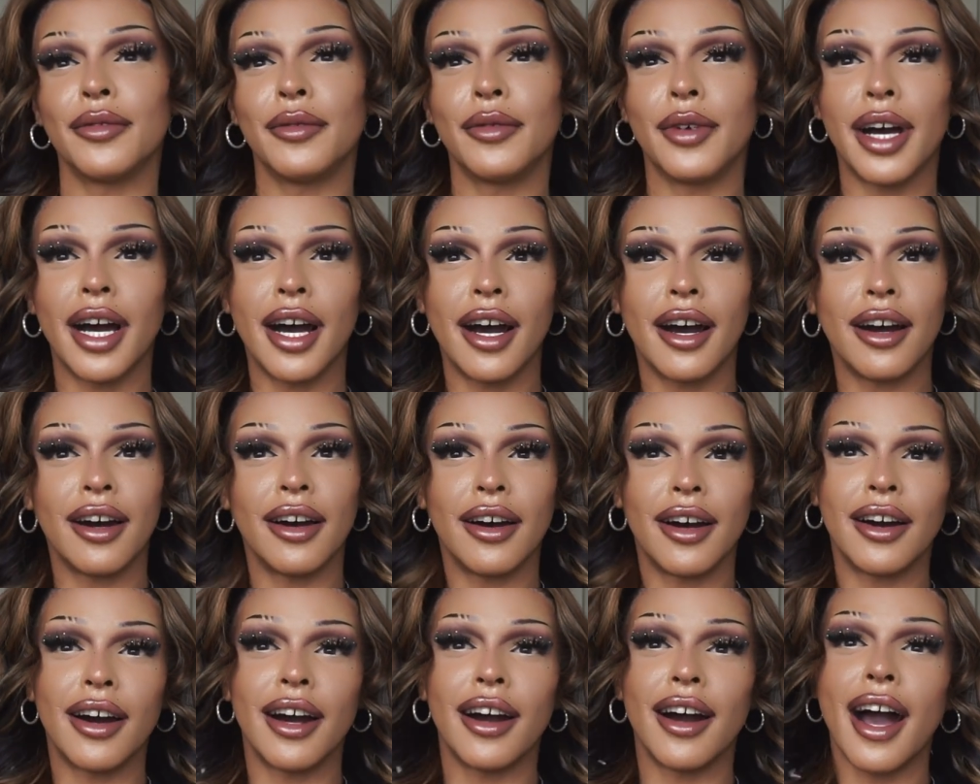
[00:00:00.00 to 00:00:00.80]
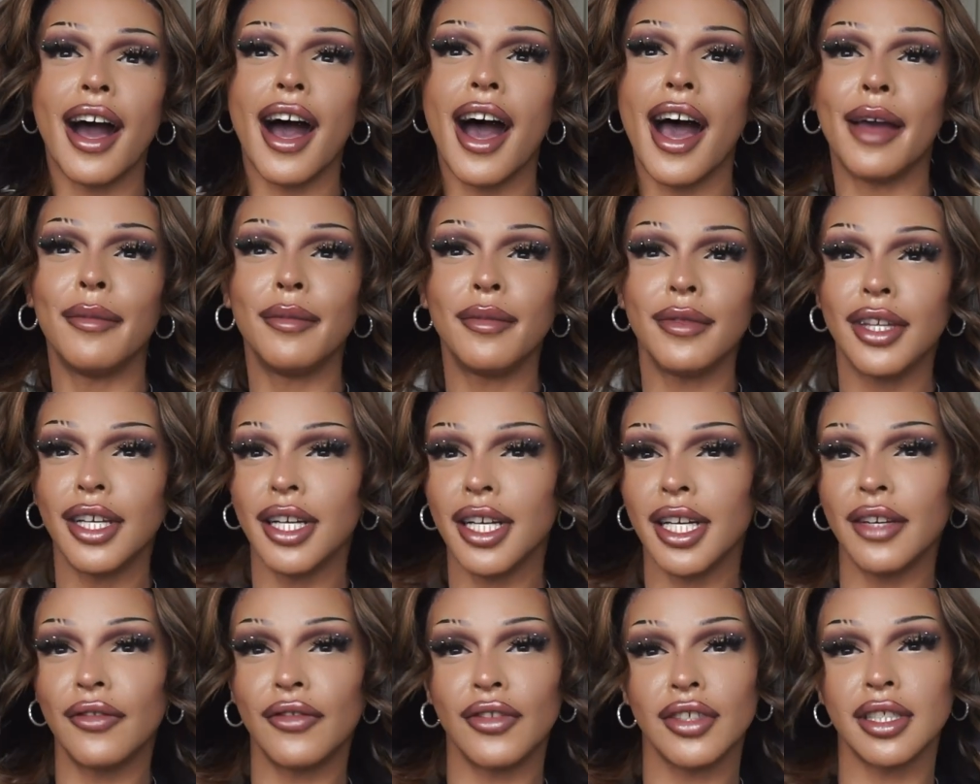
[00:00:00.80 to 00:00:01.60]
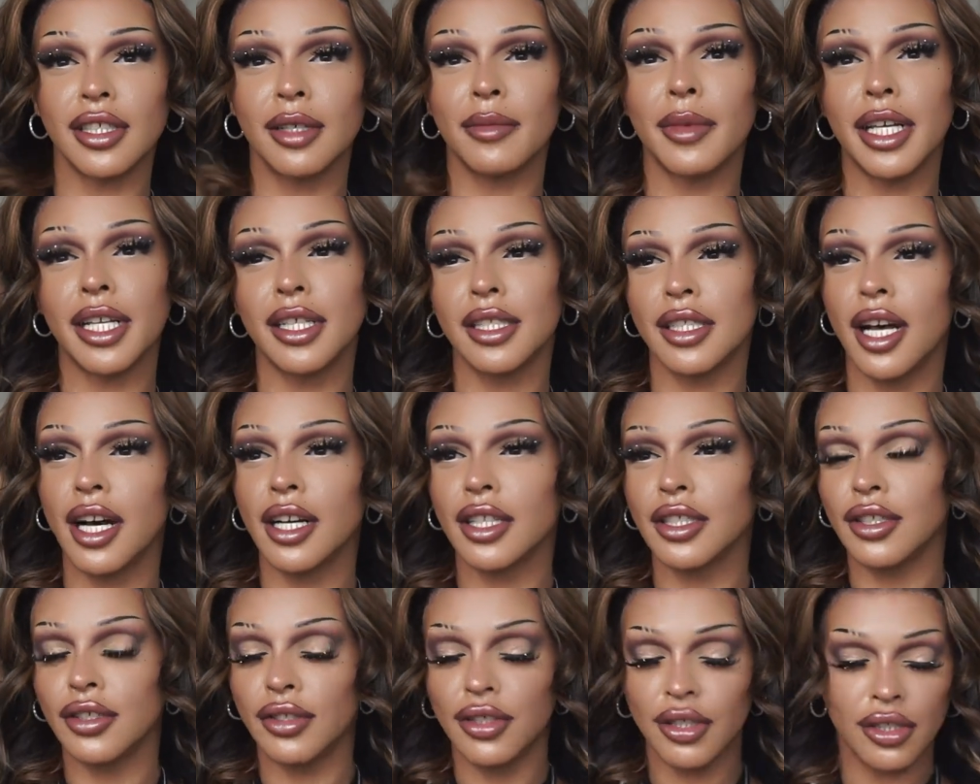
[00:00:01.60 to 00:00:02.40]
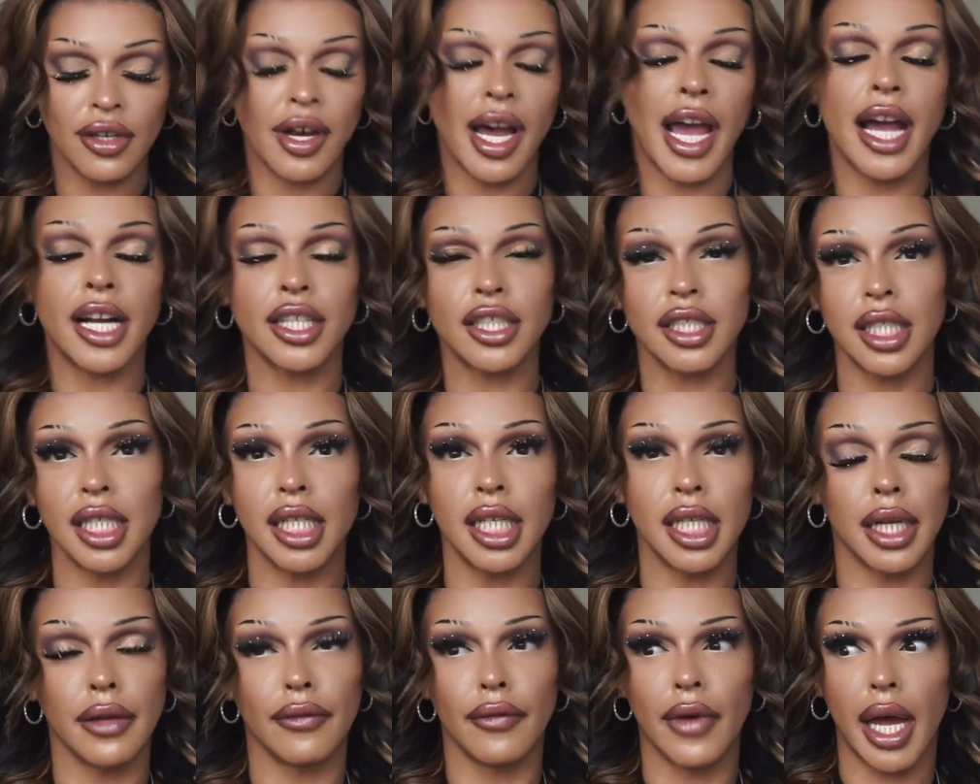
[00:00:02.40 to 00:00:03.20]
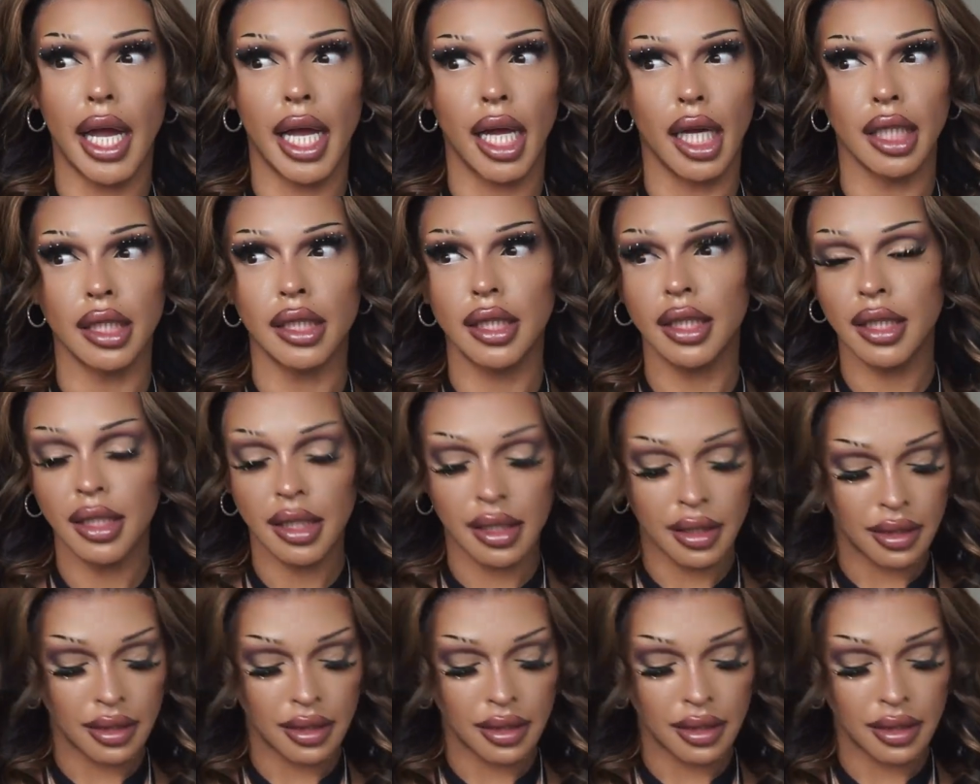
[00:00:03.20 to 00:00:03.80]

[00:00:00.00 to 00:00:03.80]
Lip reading: Well, I'm looking for somebody to talk to too. I actually need advice.